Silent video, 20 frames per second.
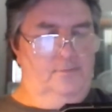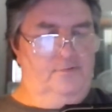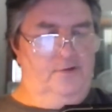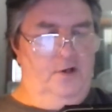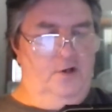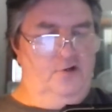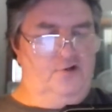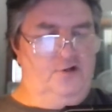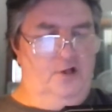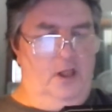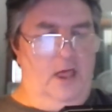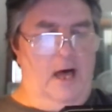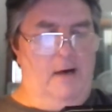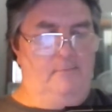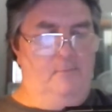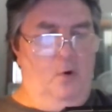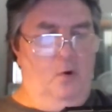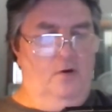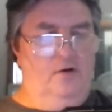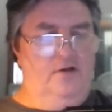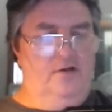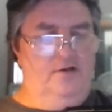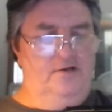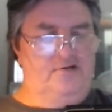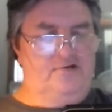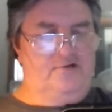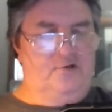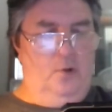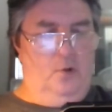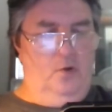There's a lot more to
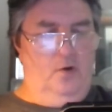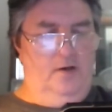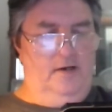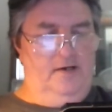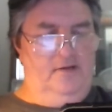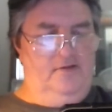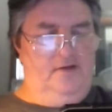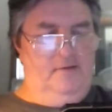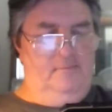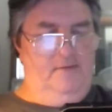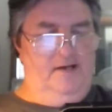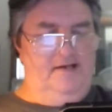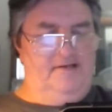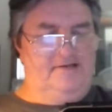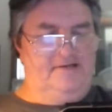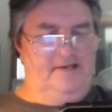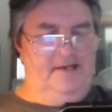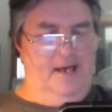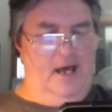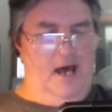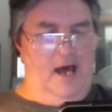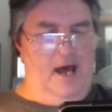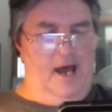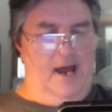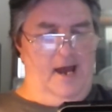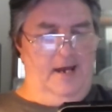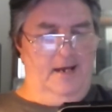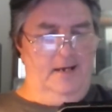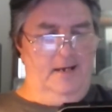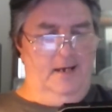this story than meets the
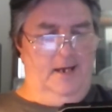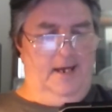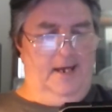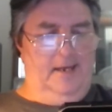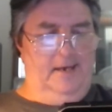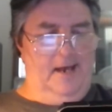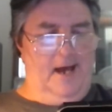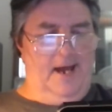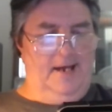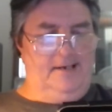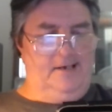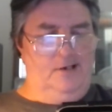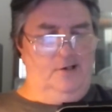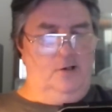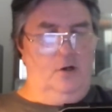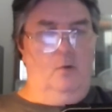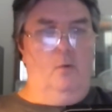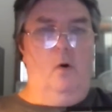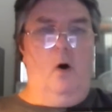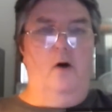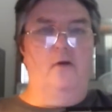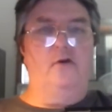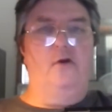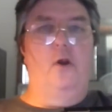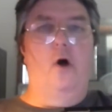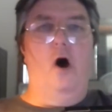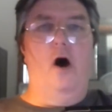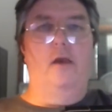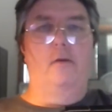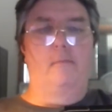eye, and I can go on
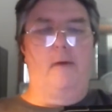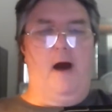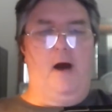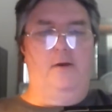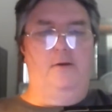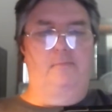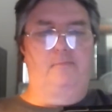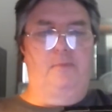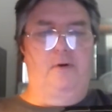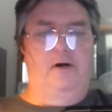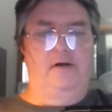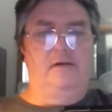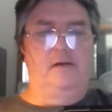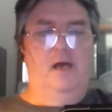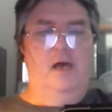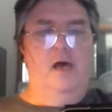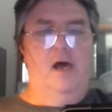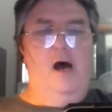and on about it, but